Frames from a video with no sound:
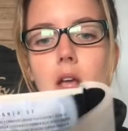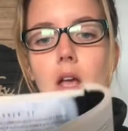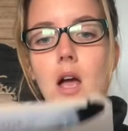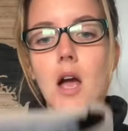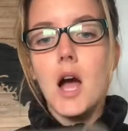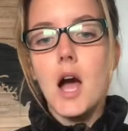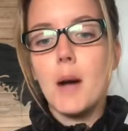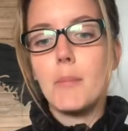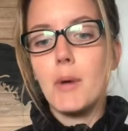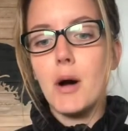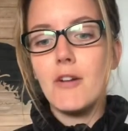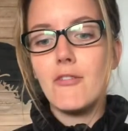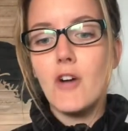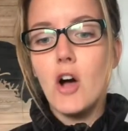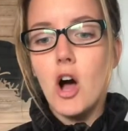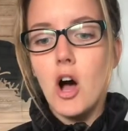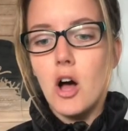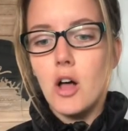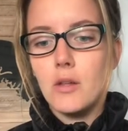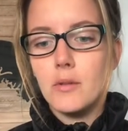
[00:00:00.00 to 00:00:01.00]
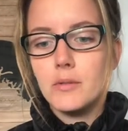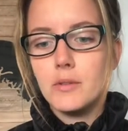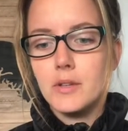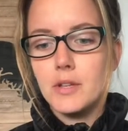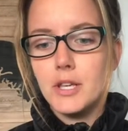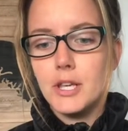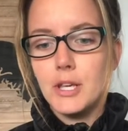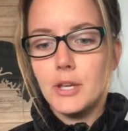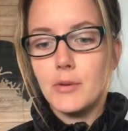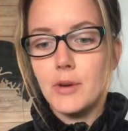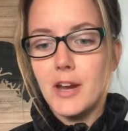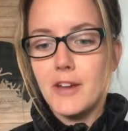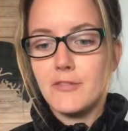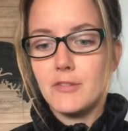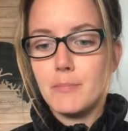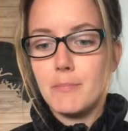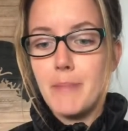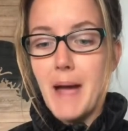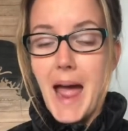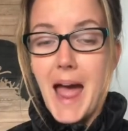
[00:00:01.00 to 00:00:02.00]
Above all, he
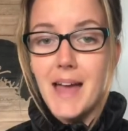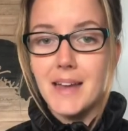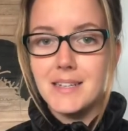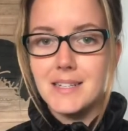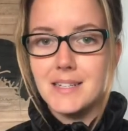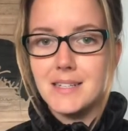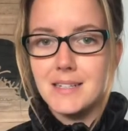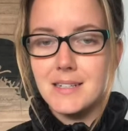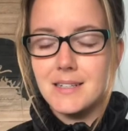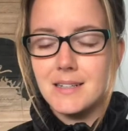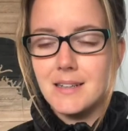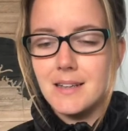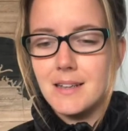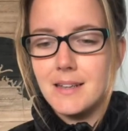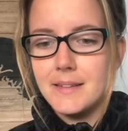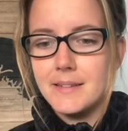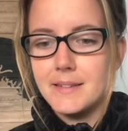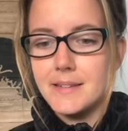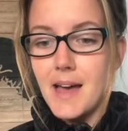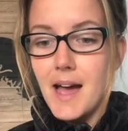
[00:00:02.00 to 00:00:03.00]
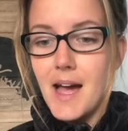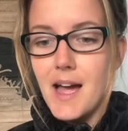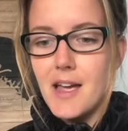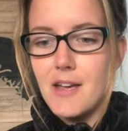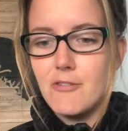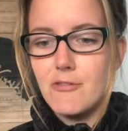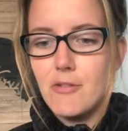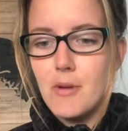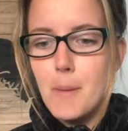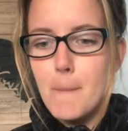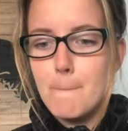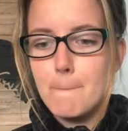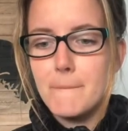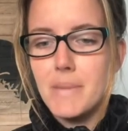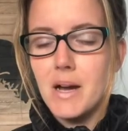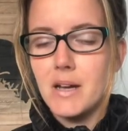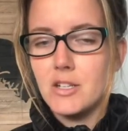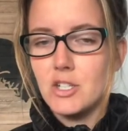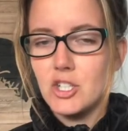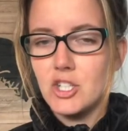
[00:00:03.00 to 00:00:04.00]
craved bat, live,
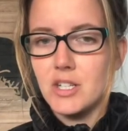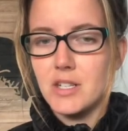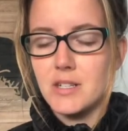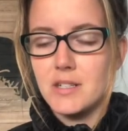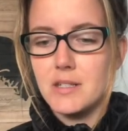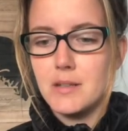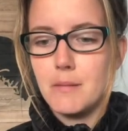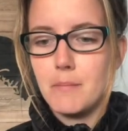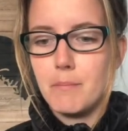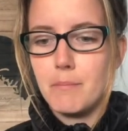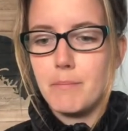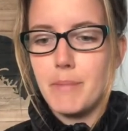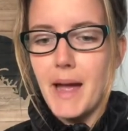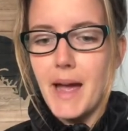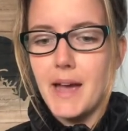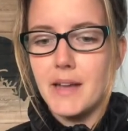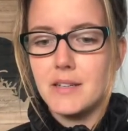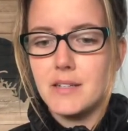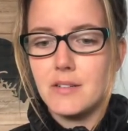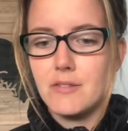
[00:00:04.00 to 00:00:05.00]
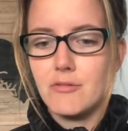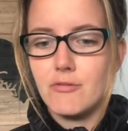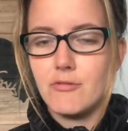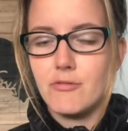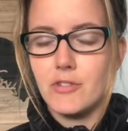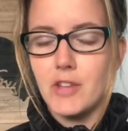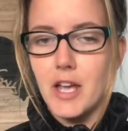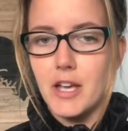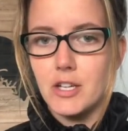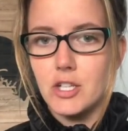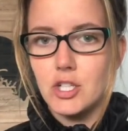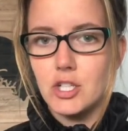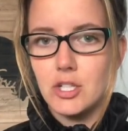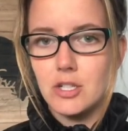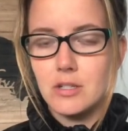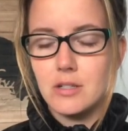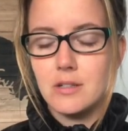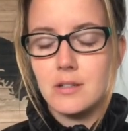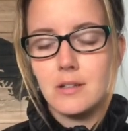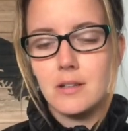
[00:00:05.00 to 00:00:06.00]
pungent, bat flesh.
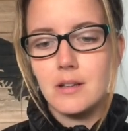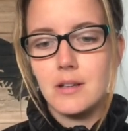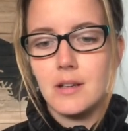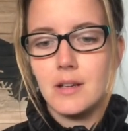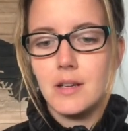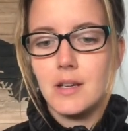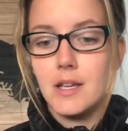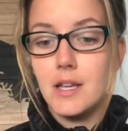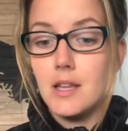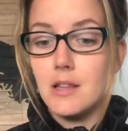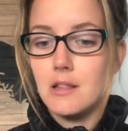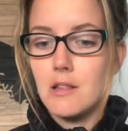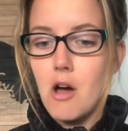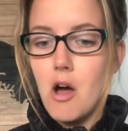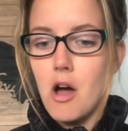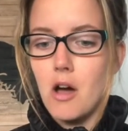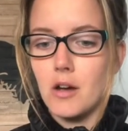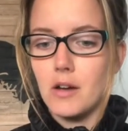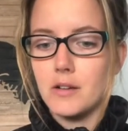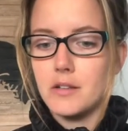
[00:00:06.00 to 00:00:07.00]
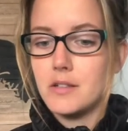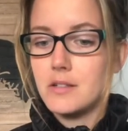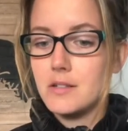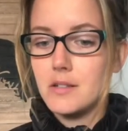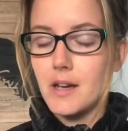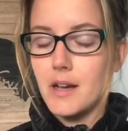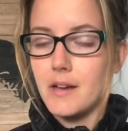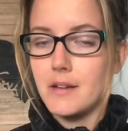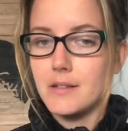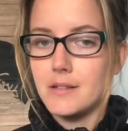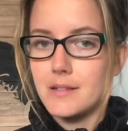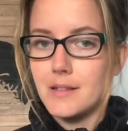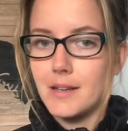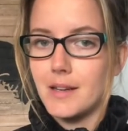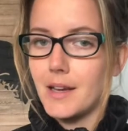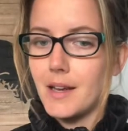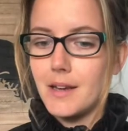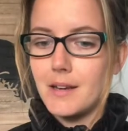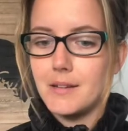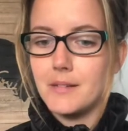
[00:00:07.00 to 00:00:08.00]
He longed to hunt
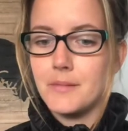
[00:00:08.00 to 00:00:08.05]
again.